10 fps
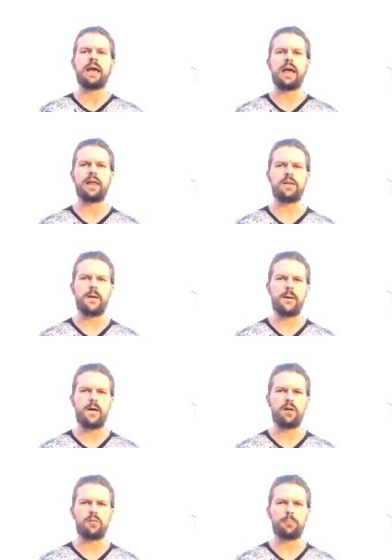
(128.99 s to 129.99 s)
And
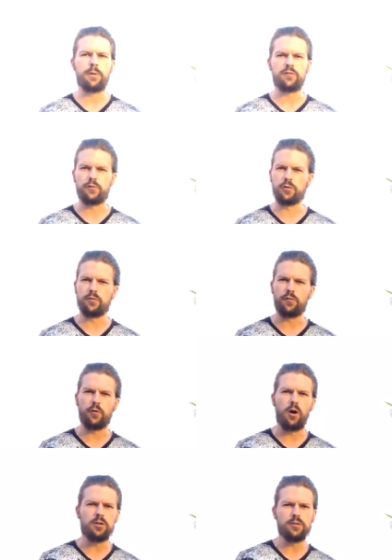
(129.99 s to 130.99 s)
but for, for
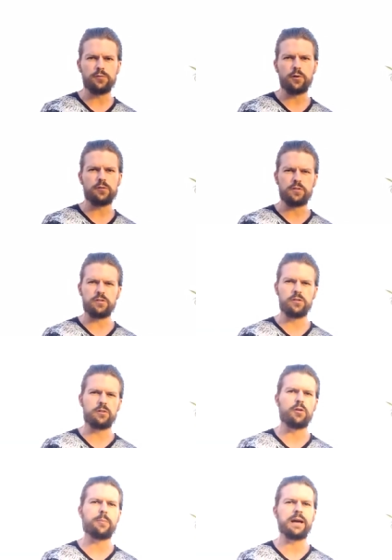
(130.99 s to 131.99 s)
all of those digital
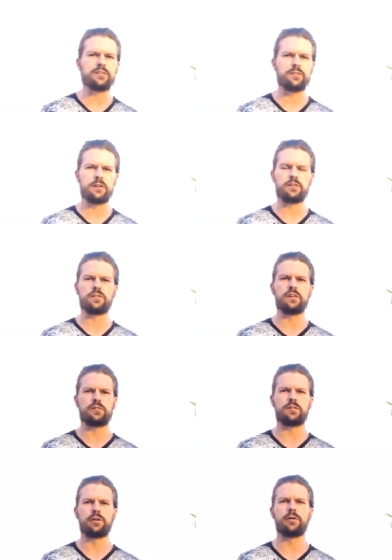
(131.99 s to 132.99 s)
nomads that
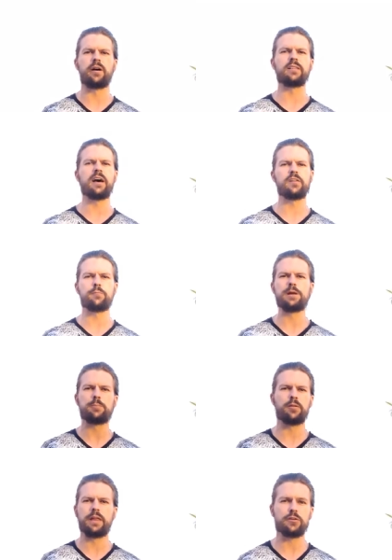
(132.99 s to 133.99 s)
exist, there are a lot of
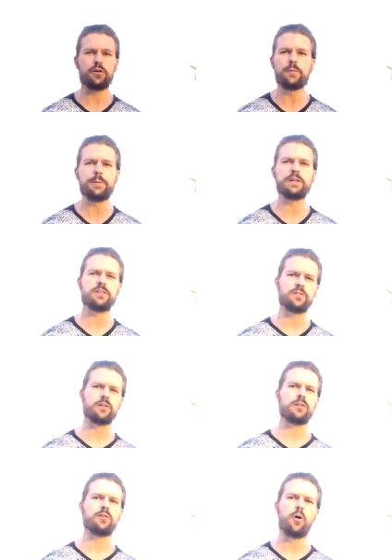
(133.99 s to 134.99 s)
people that could be
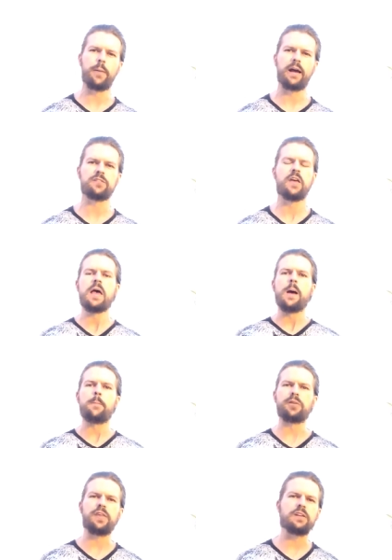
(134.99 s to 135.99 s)
digital nomads,
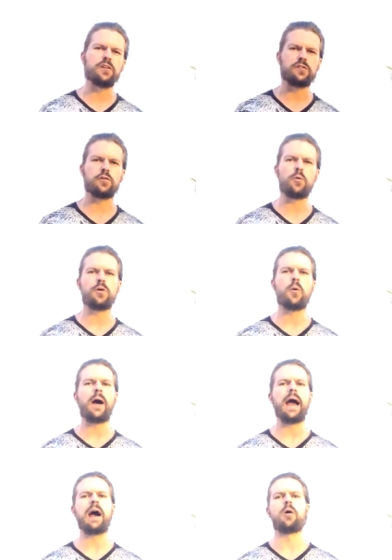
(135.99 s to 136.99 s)
but they just don't know
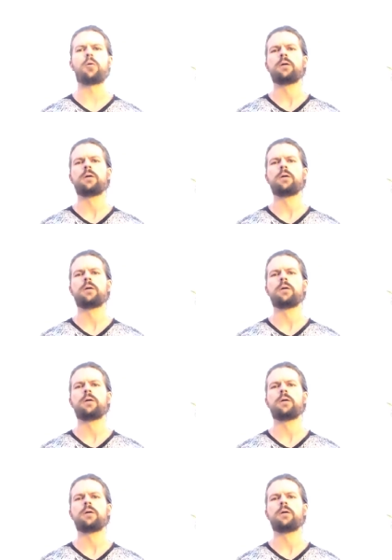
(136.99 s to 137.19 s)
how,